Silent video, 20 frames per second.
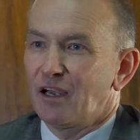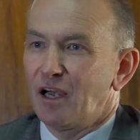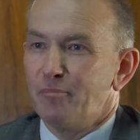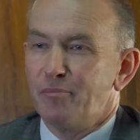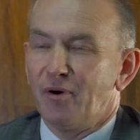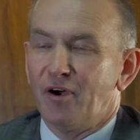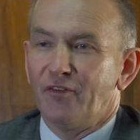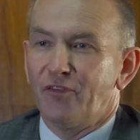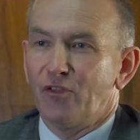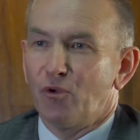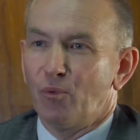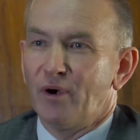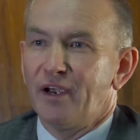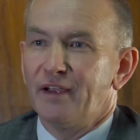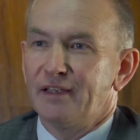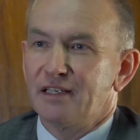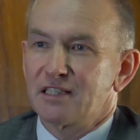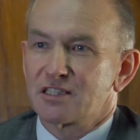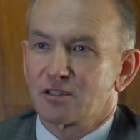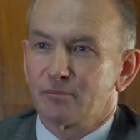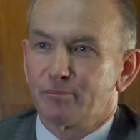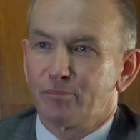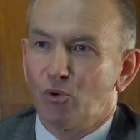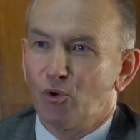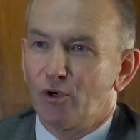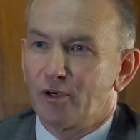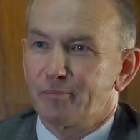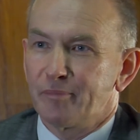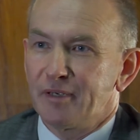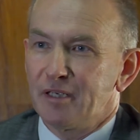about the way they
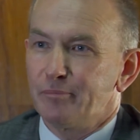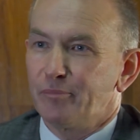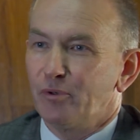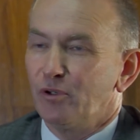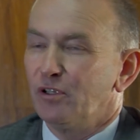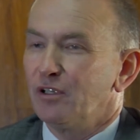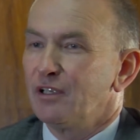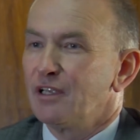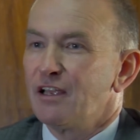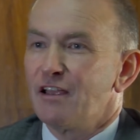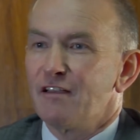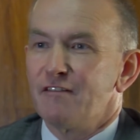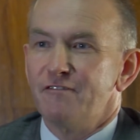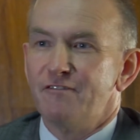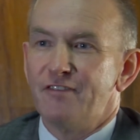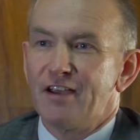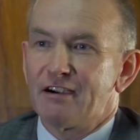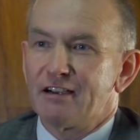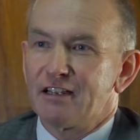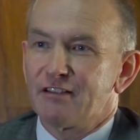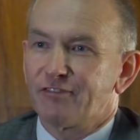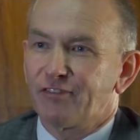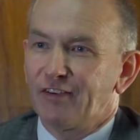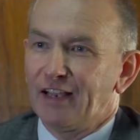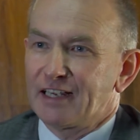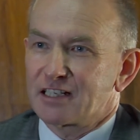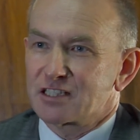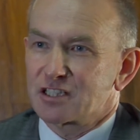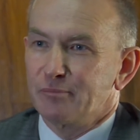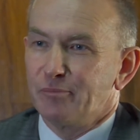support people, very
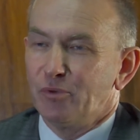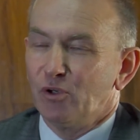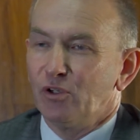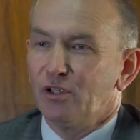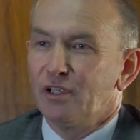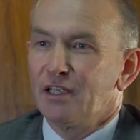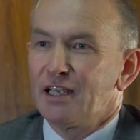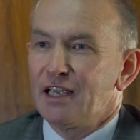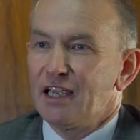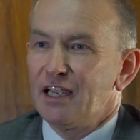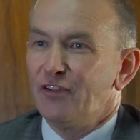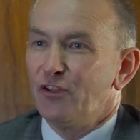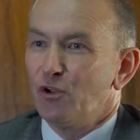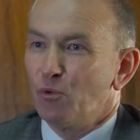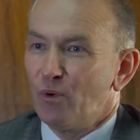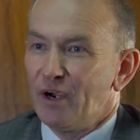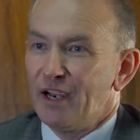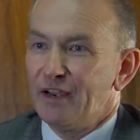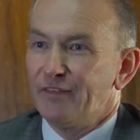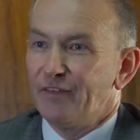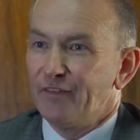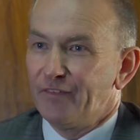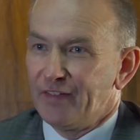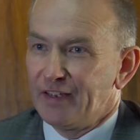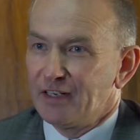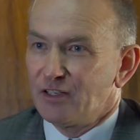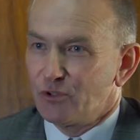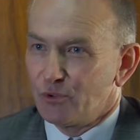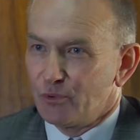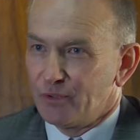flexible in the way that
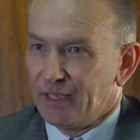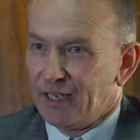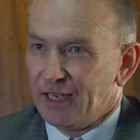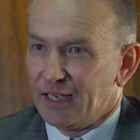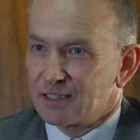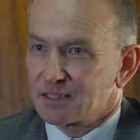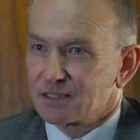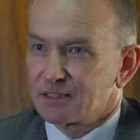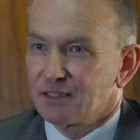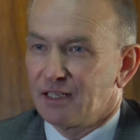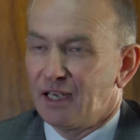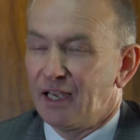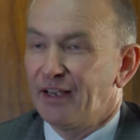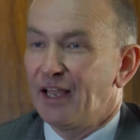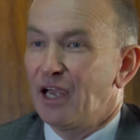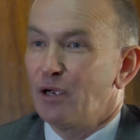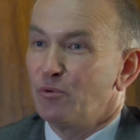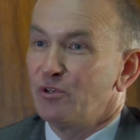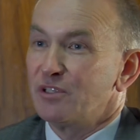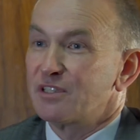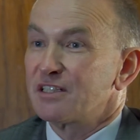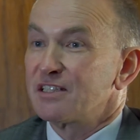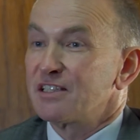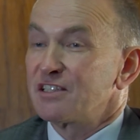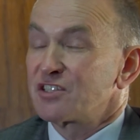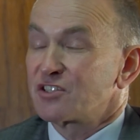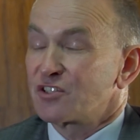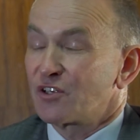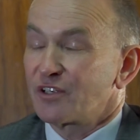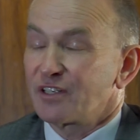they do that. And I would
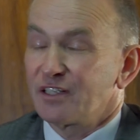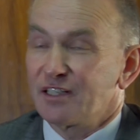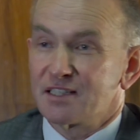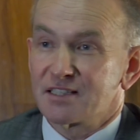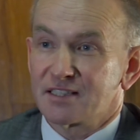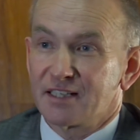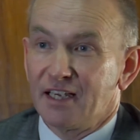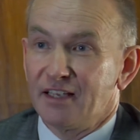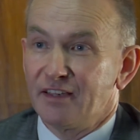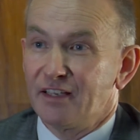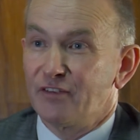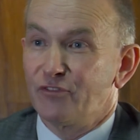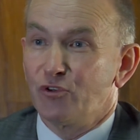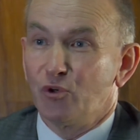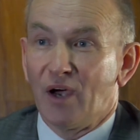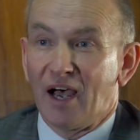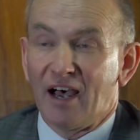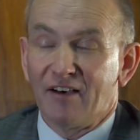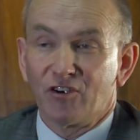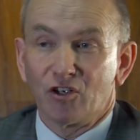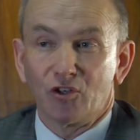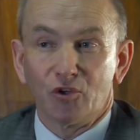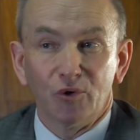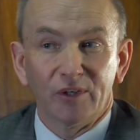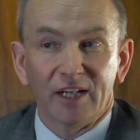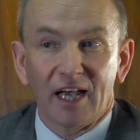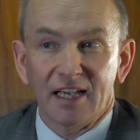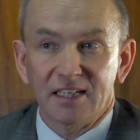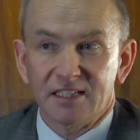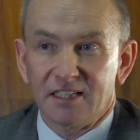certainly say that if you have a good
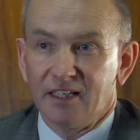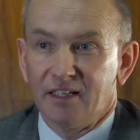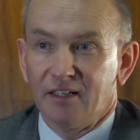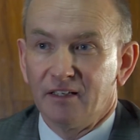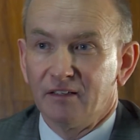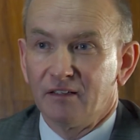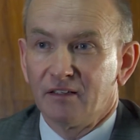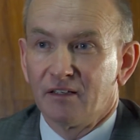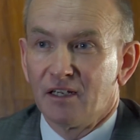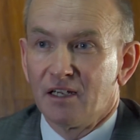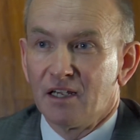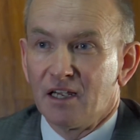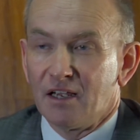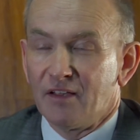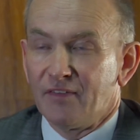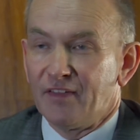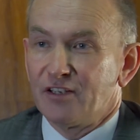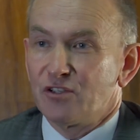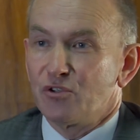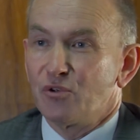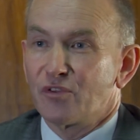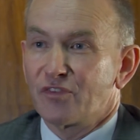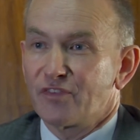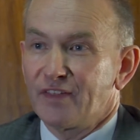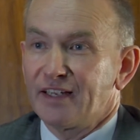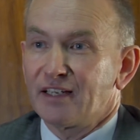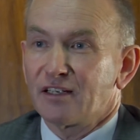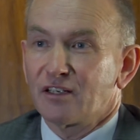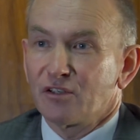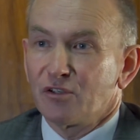idea that you
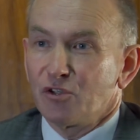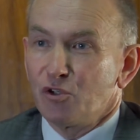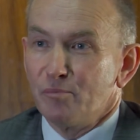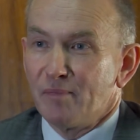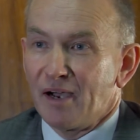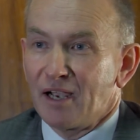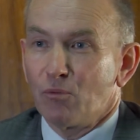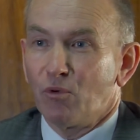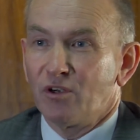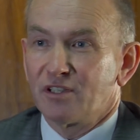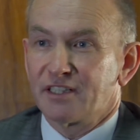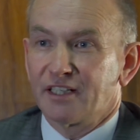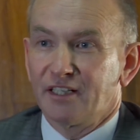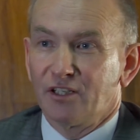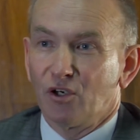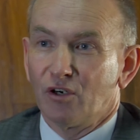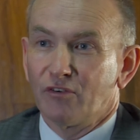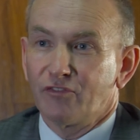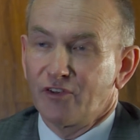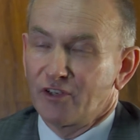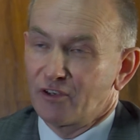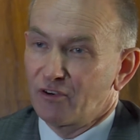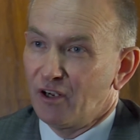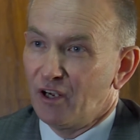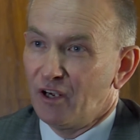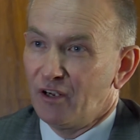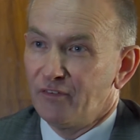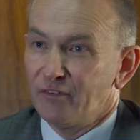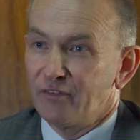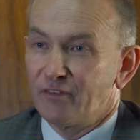think you might want to get off the
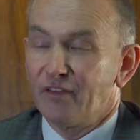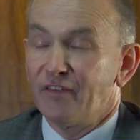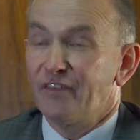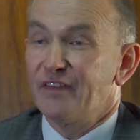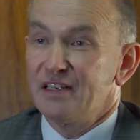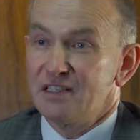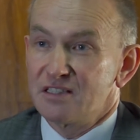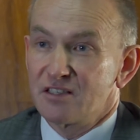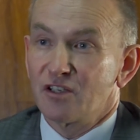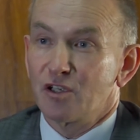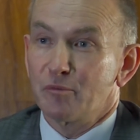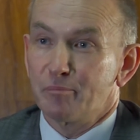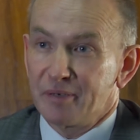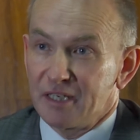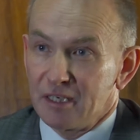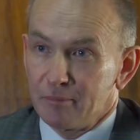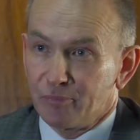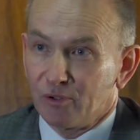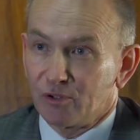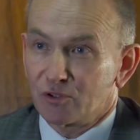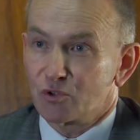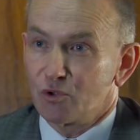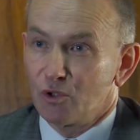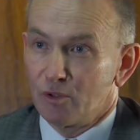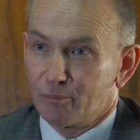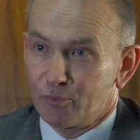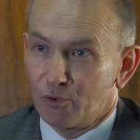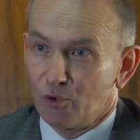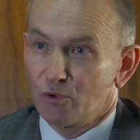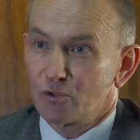ground, that these are the people to
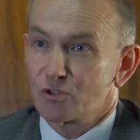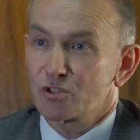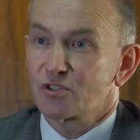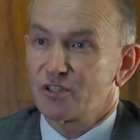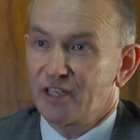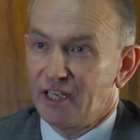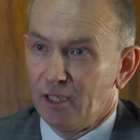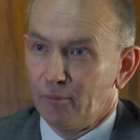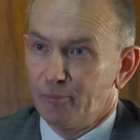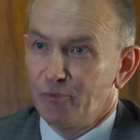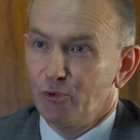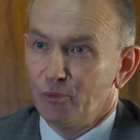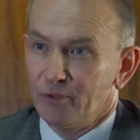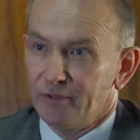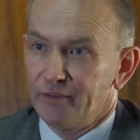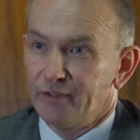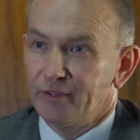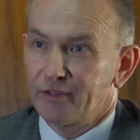approach to help you with it.